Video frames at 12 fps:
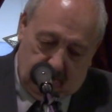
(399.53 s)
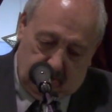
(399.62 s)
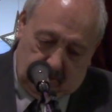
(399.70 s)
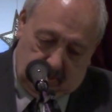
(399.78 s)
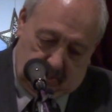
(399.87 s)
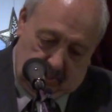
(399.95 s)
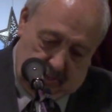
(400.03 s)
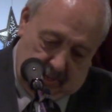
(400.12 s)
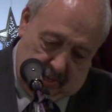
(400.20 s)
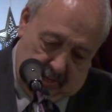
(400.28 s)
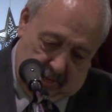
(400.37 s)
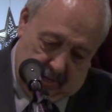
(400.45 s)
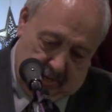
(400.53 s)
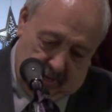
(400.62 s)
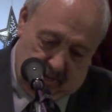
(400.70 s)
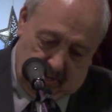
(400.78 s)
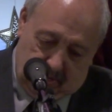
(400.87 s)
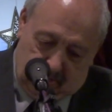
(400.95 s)

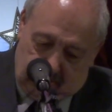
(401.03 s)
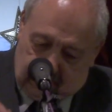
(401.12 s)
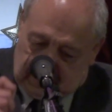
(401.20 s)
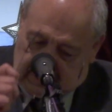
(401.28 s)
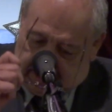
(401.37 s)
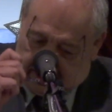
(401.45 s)
(no one is talking)